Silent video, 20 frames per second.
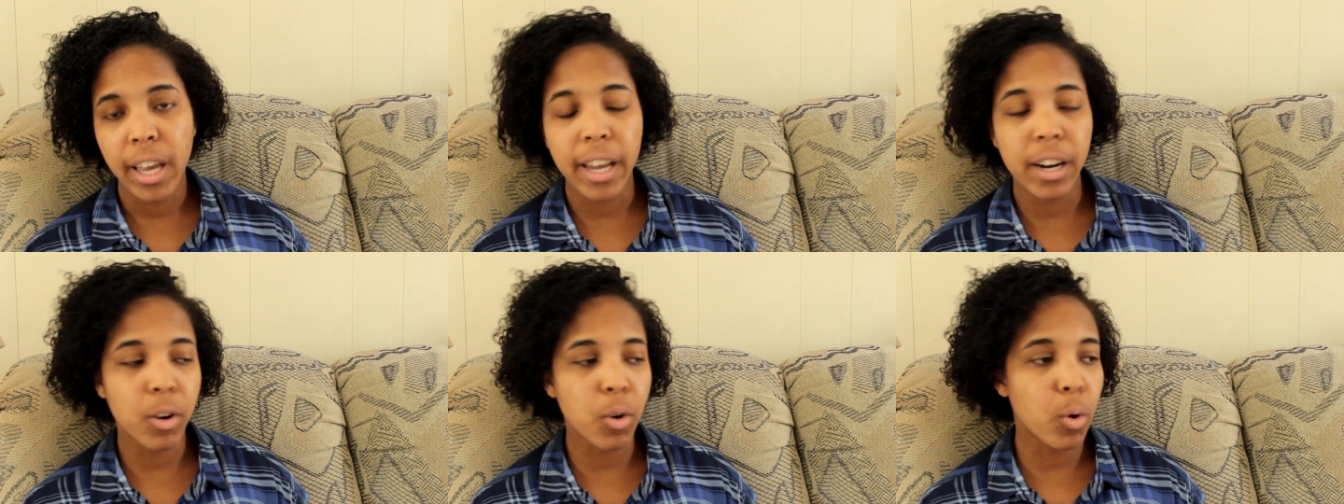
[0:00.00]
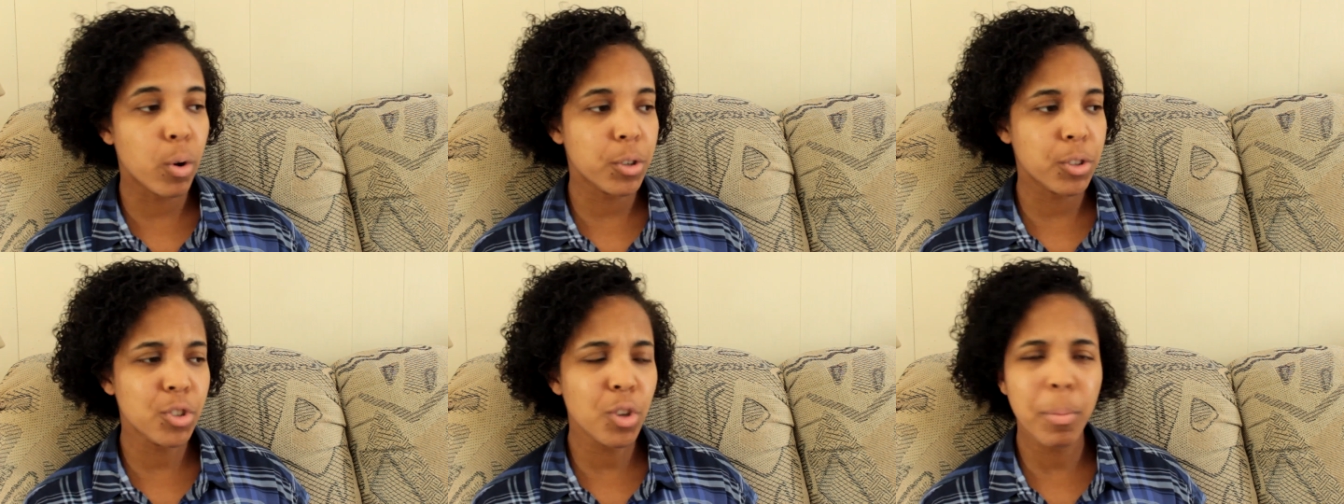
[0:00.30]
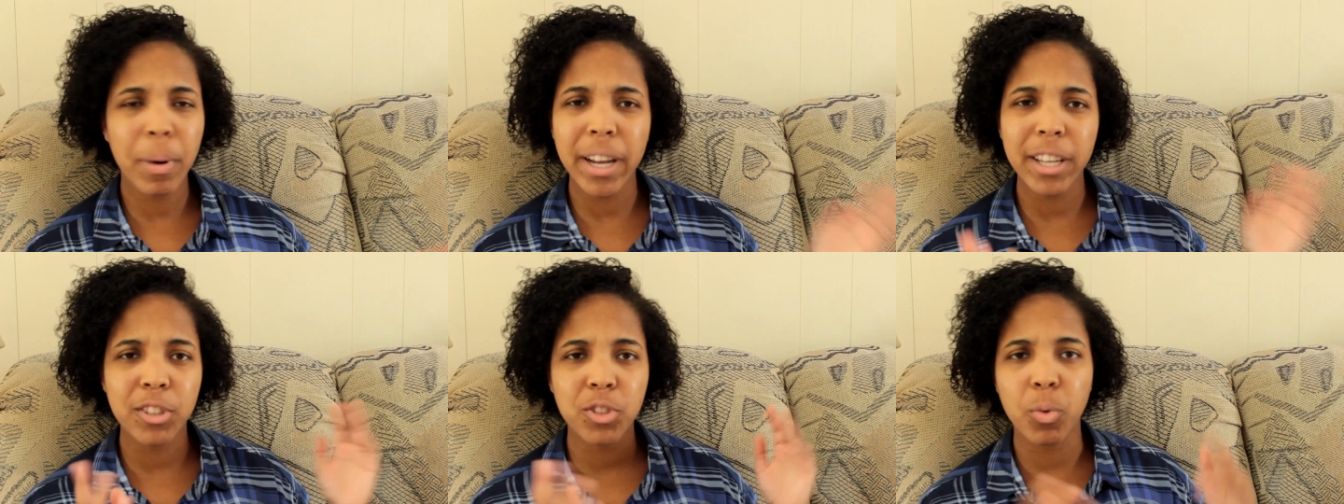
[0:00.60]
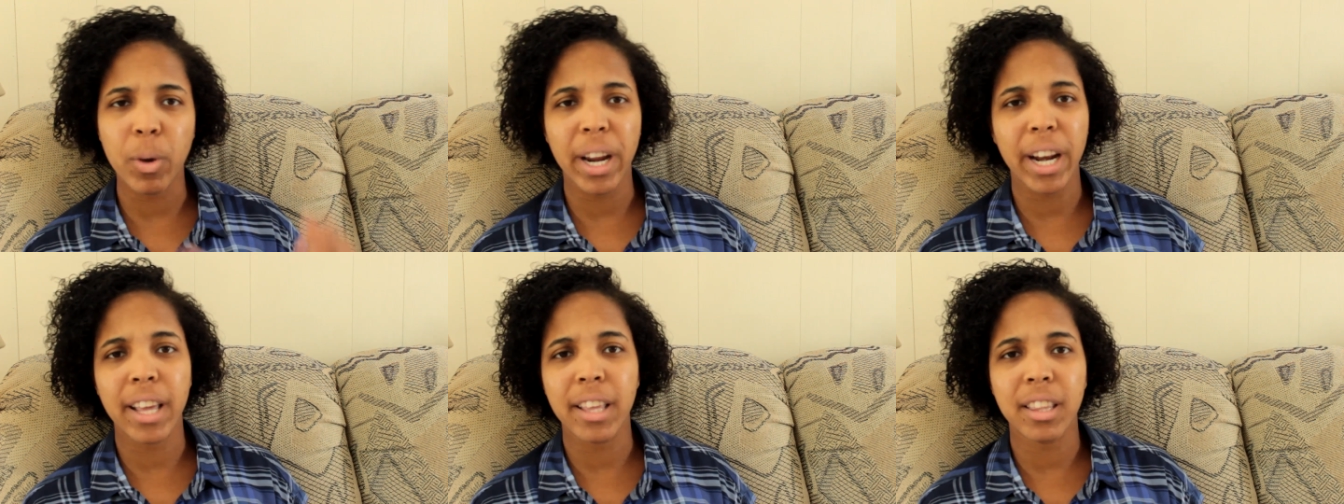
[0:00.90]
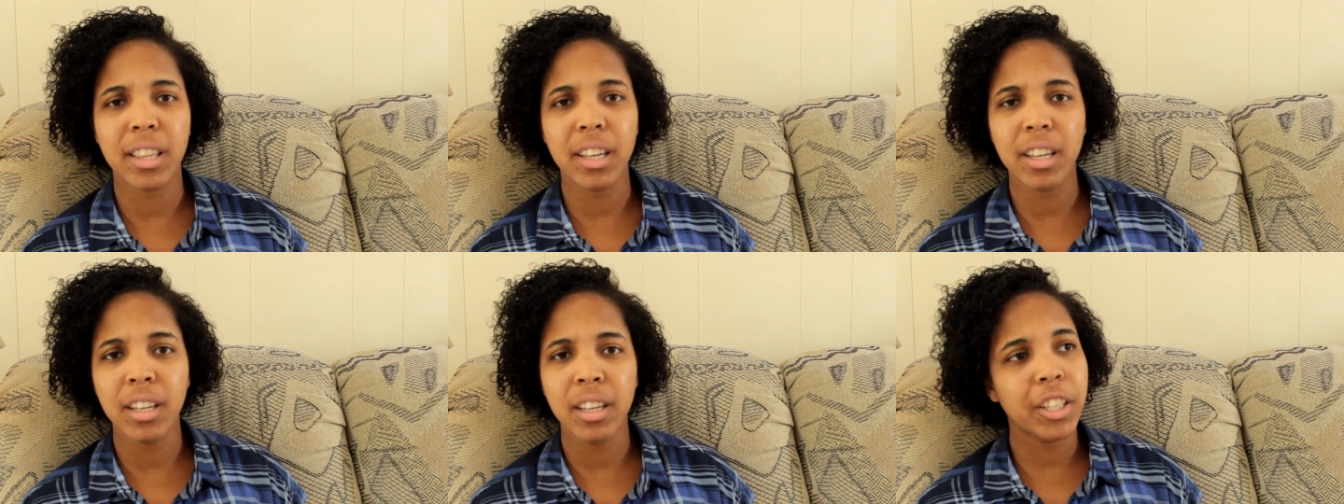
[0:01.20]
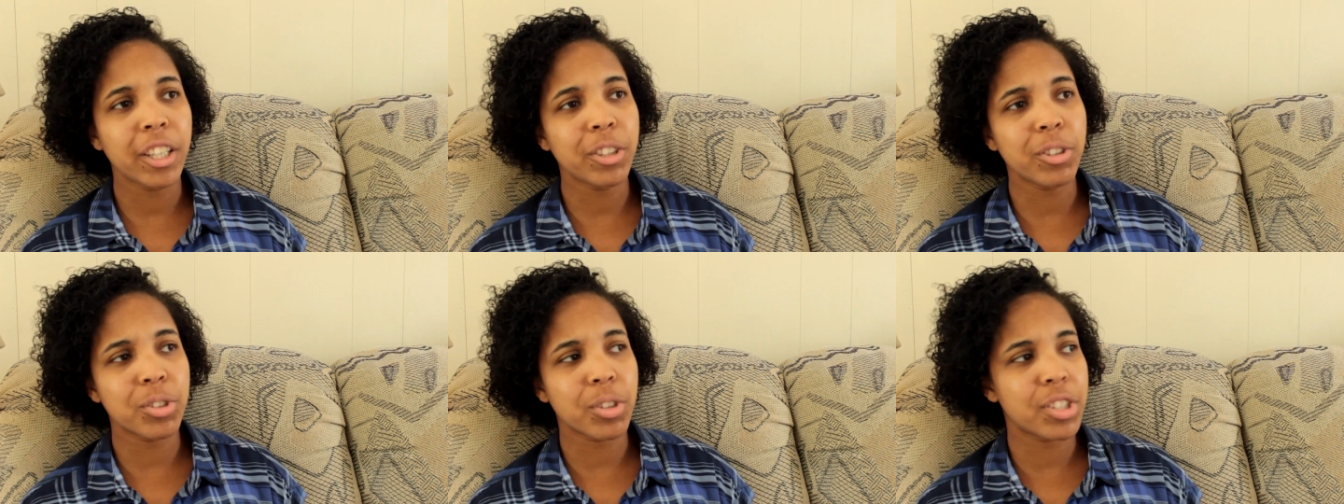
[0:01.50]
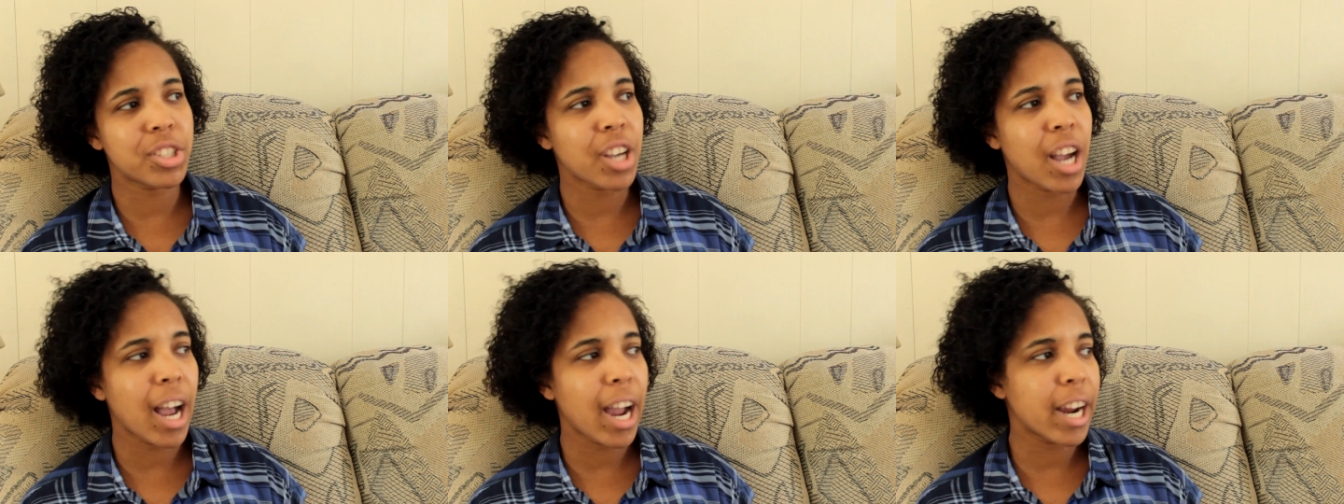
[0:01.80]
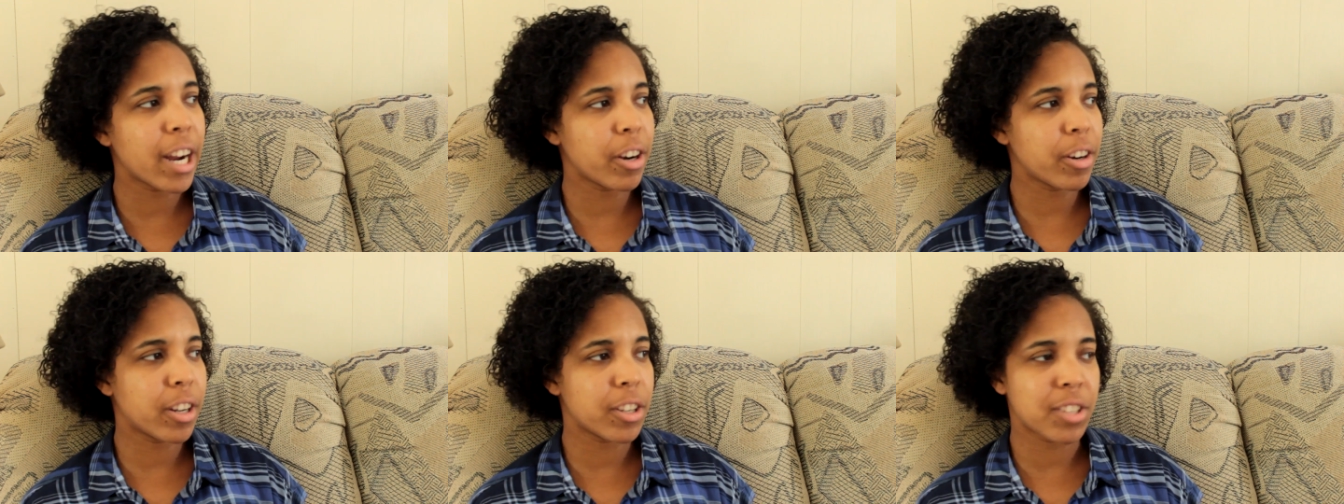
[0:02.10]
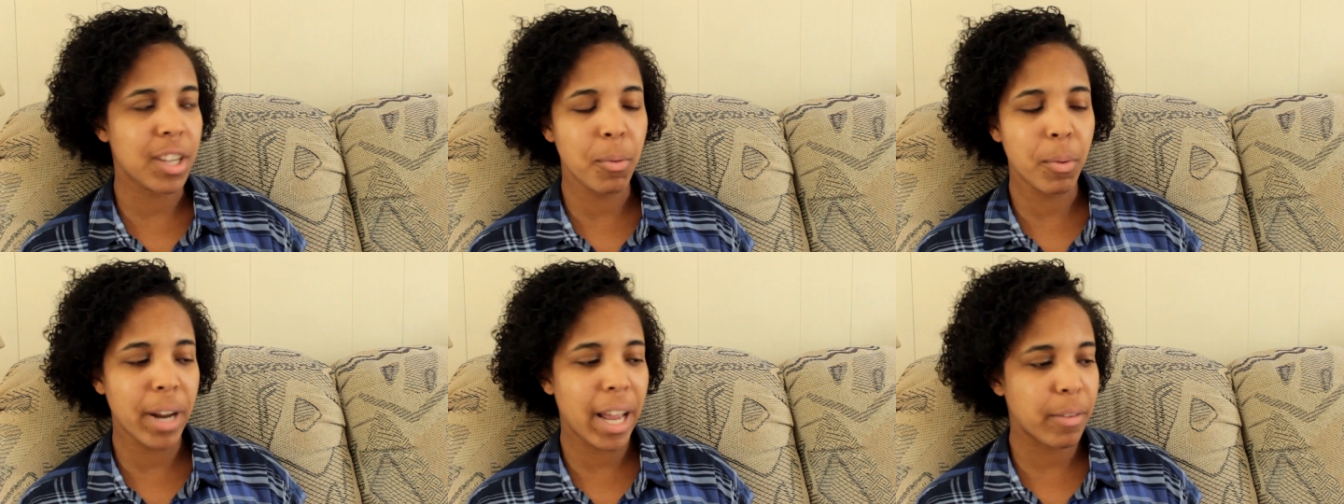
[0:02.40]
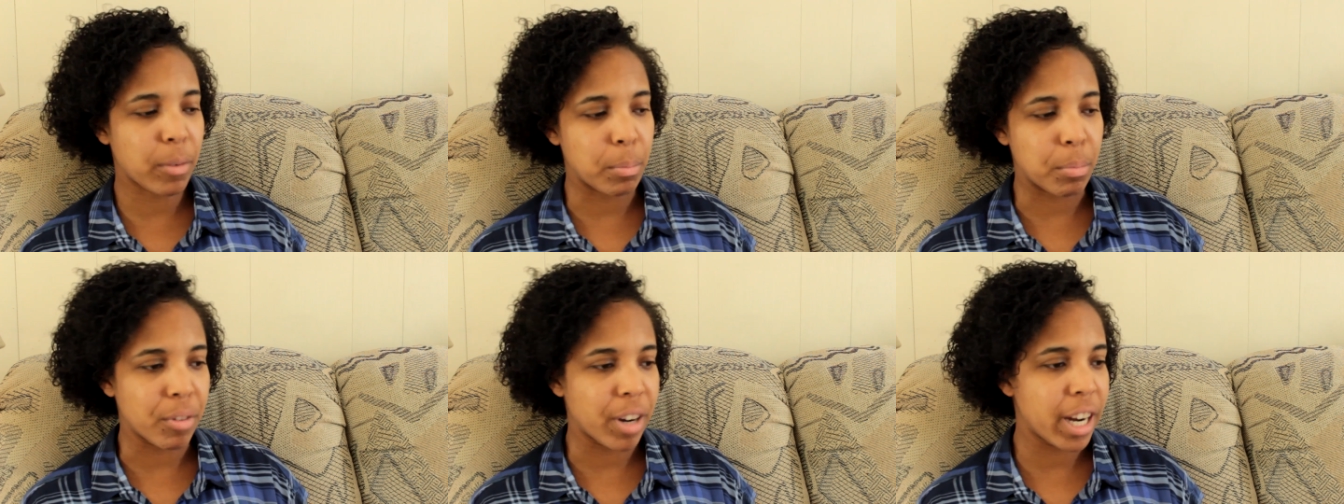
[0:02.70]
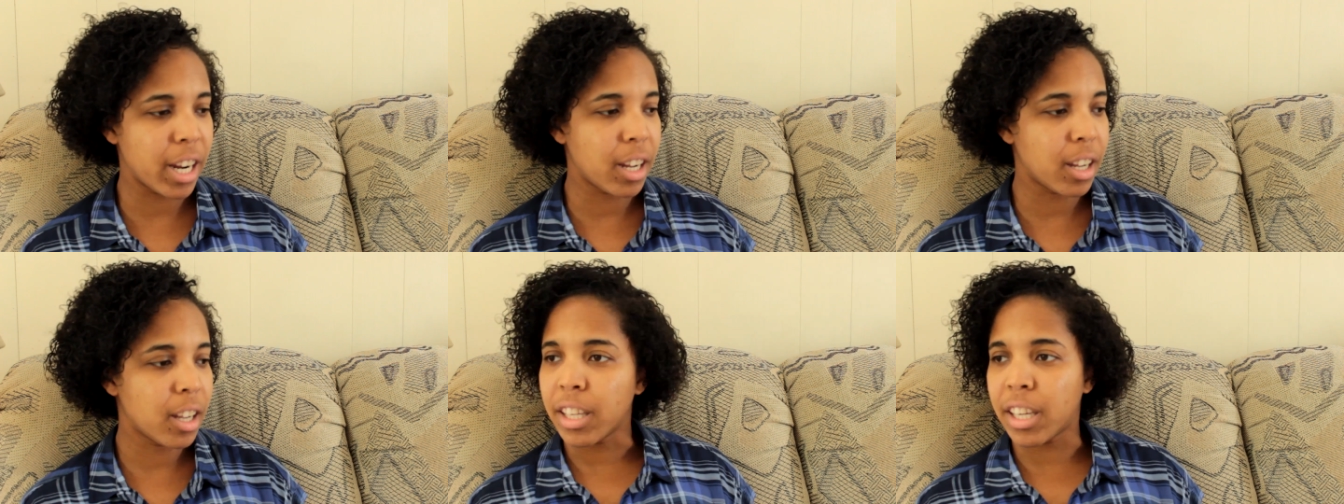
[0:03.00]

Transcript: And of course, nobody's doing anything. Teachers are tired because they want to have a break.